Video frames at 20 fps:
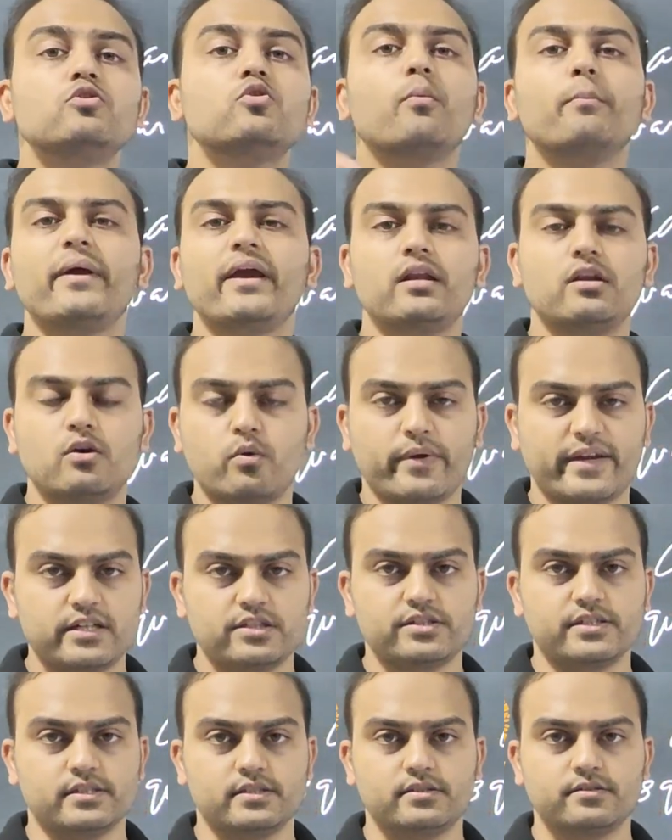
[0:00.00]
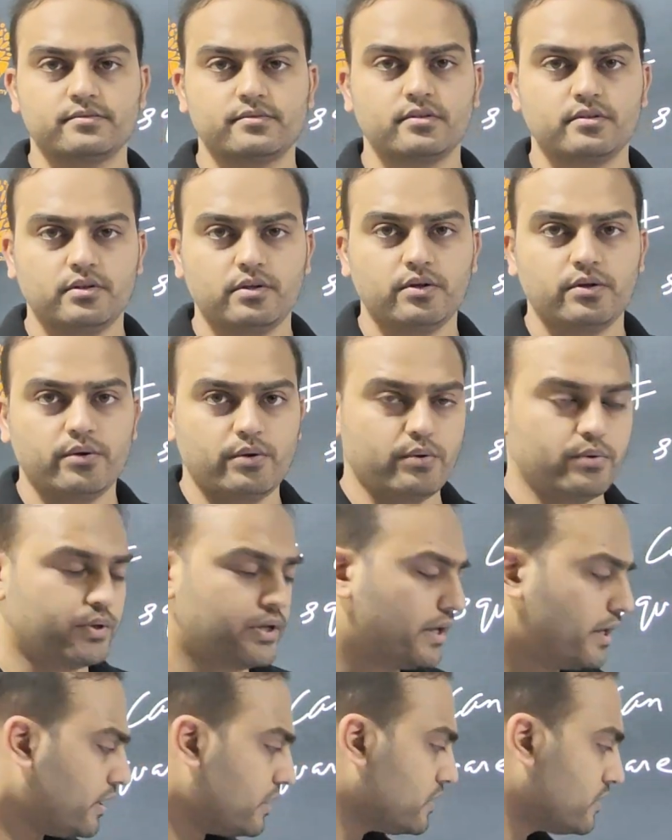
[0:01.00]
domain question.
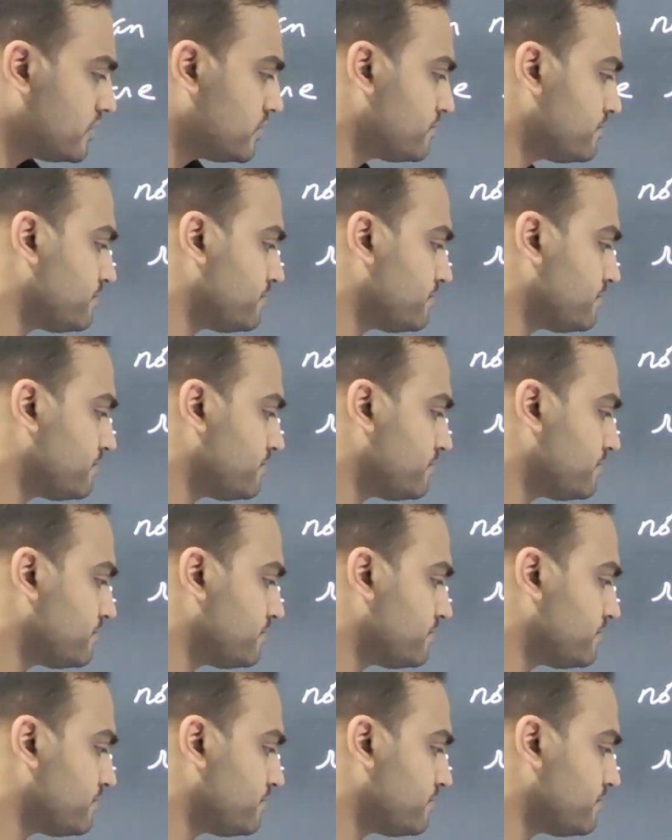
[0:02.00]
Okay,